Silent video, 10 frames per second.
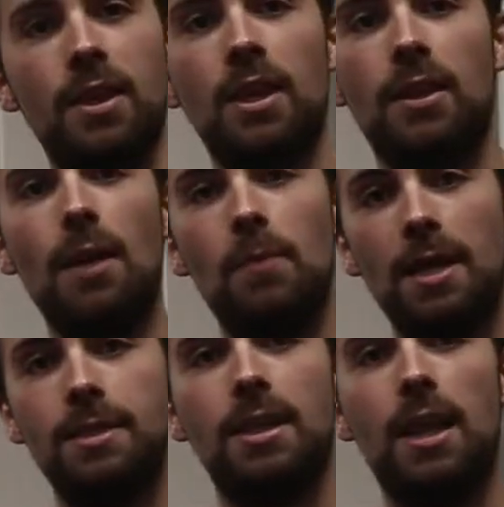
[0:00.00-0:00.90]
That
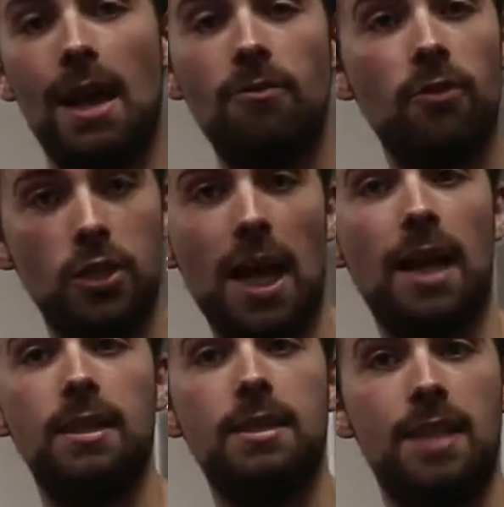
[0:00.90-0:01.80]
means that an average
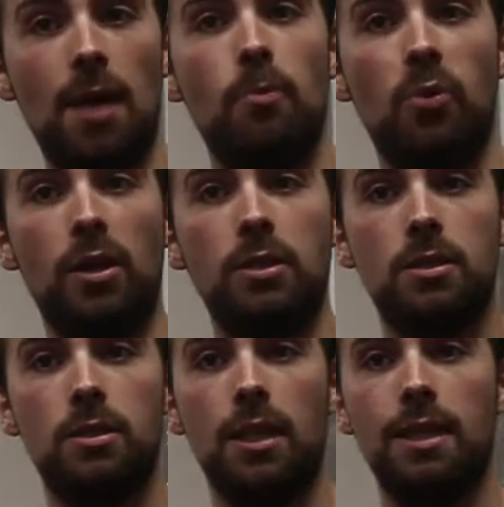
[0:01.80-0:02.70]
hand is 10
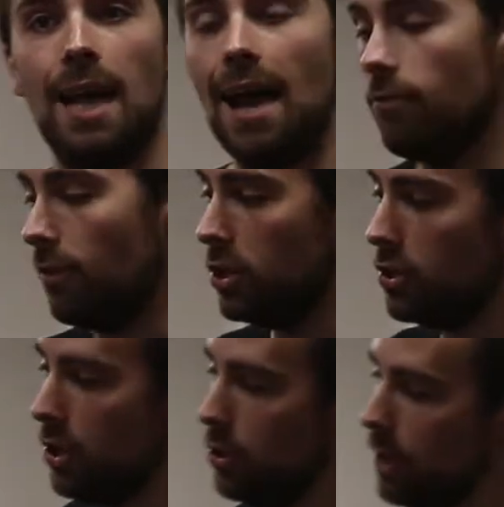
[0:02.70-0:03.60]
points. It's average
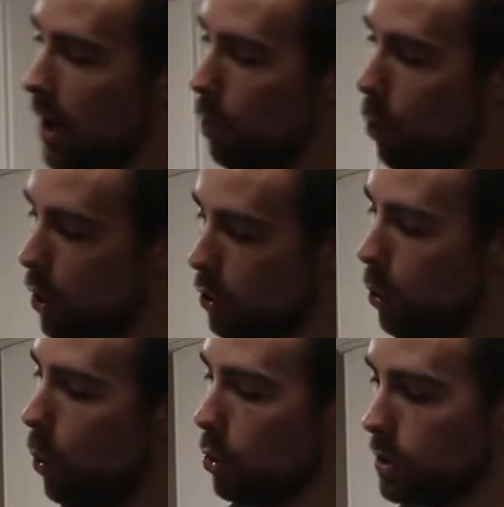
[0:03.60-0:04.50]
that you get
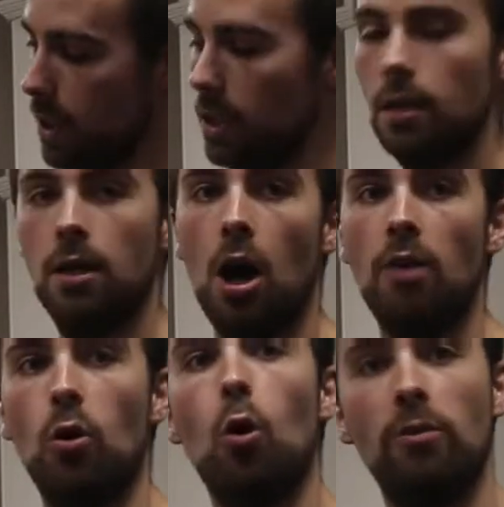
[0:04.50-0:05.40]
1/4
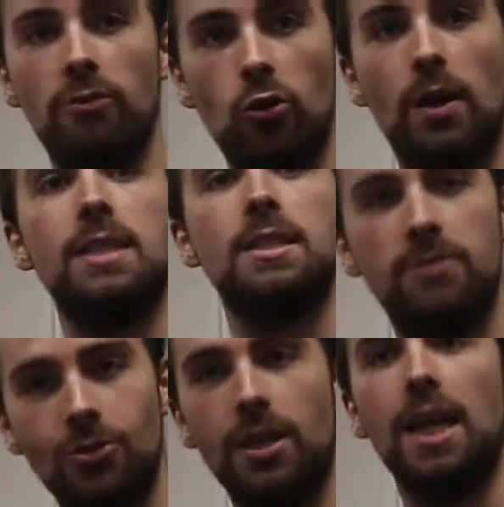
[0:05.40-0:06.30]
of all 4 aces,
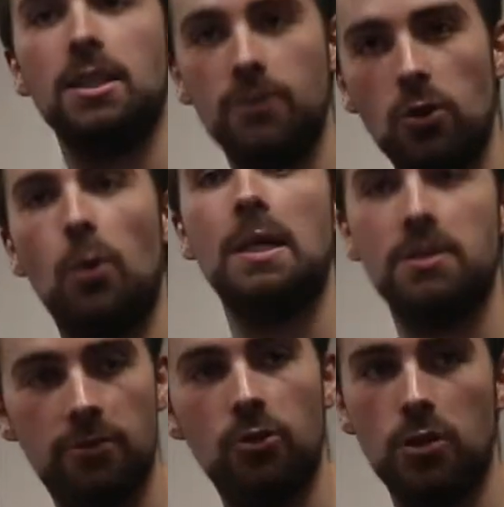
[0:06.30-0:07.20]
4 kings, 4 queens
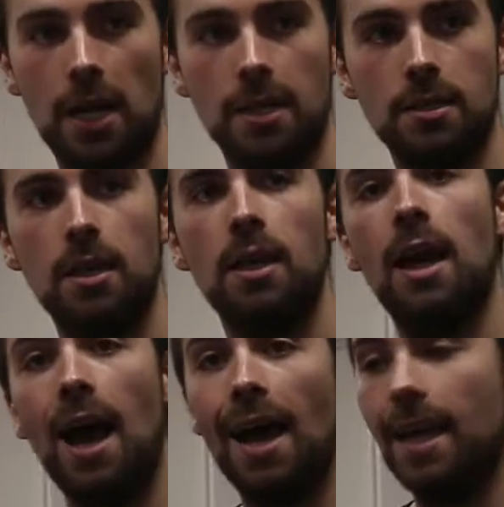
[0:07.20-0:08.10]
and 4 jacks.
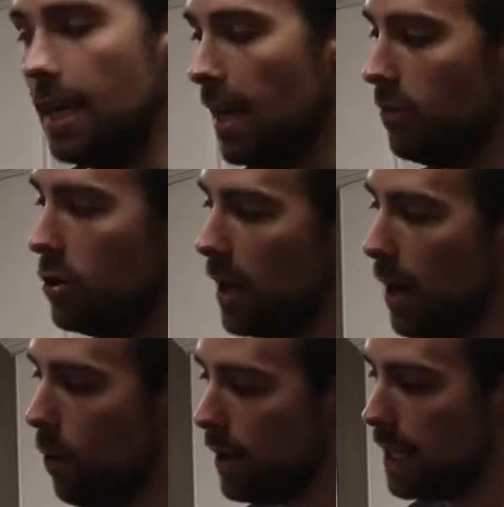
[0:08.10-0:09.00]
I.e., if you get
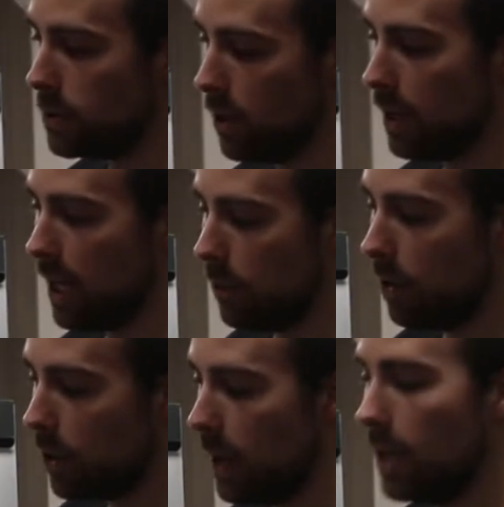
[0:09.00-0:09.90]
1 ace, 1 king,
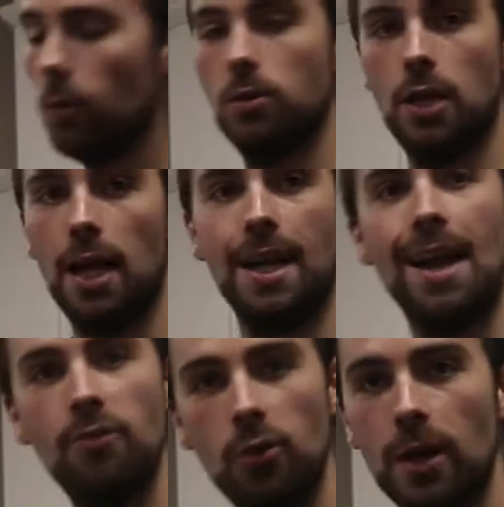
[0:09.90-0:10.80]
1 queen and 1 jack, and
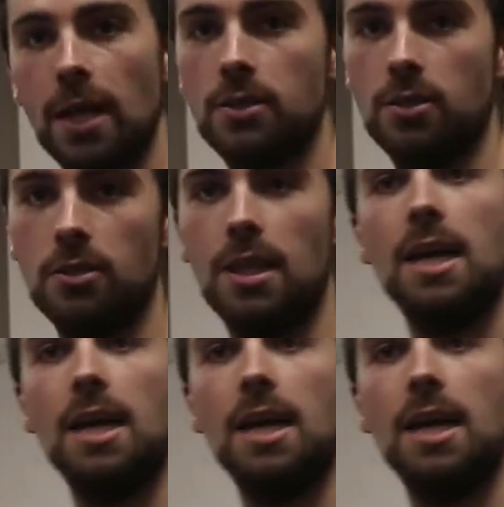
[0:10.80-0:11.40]
everyone else does, that